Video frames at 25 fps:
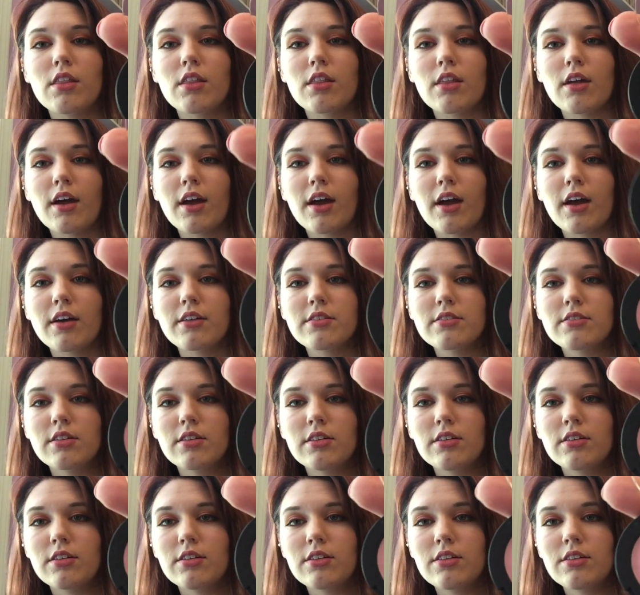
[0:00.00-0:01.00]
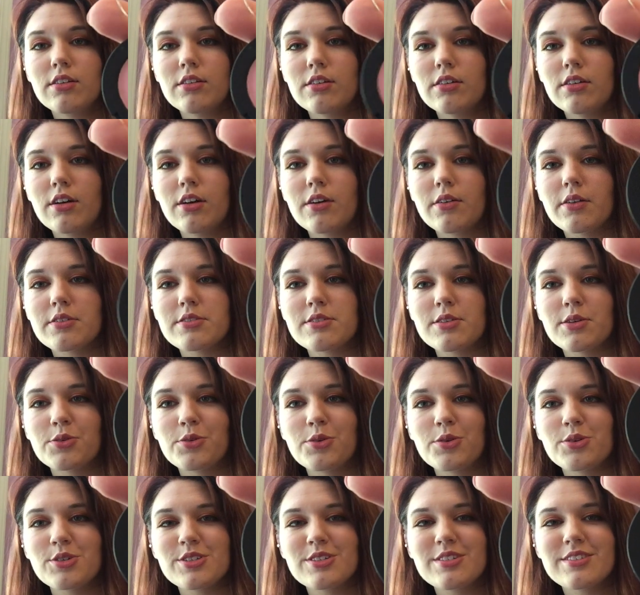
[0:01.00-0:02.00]
That. Oh, that's so
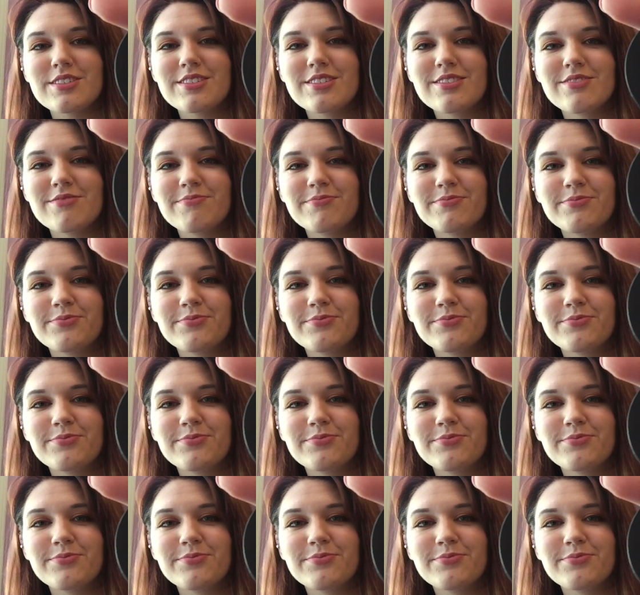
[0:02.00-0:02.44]
gorgeous.